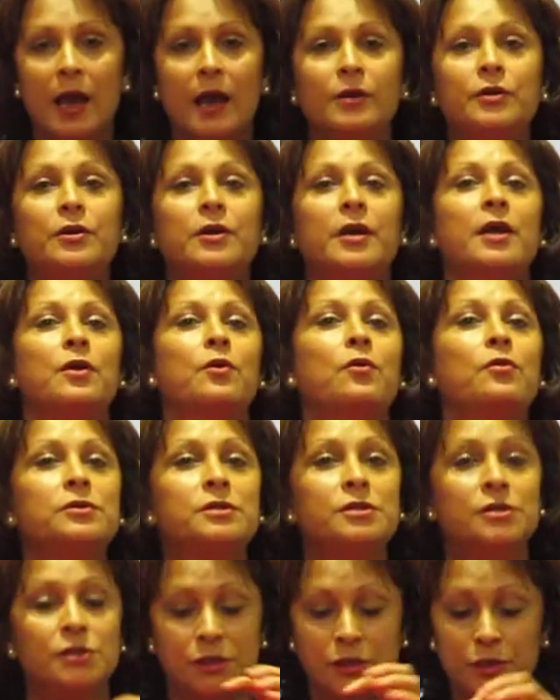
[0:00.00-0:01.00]
You can
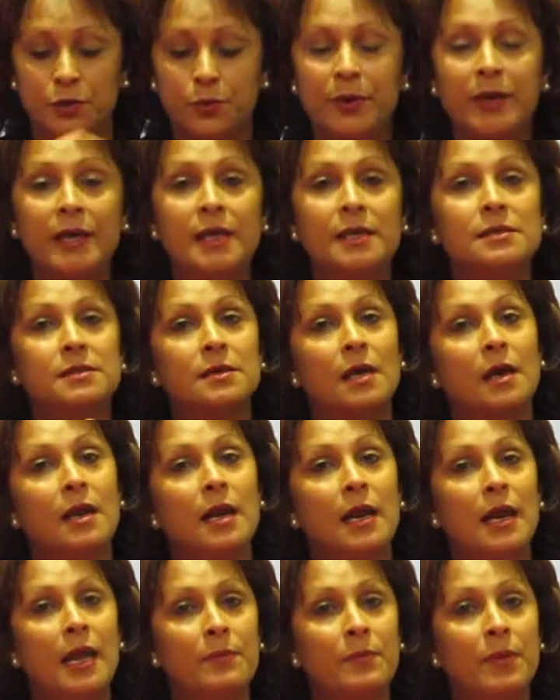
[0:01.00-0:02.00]
also squeeze a
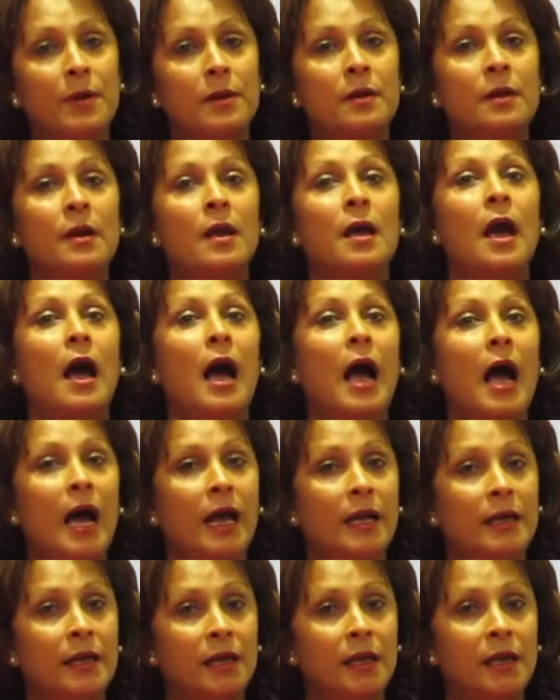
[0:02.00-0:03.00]
lemon,
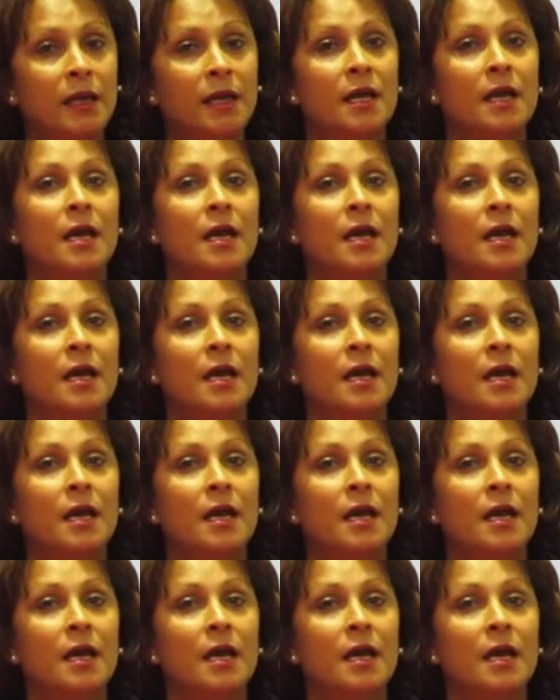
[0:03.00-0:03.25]
honey,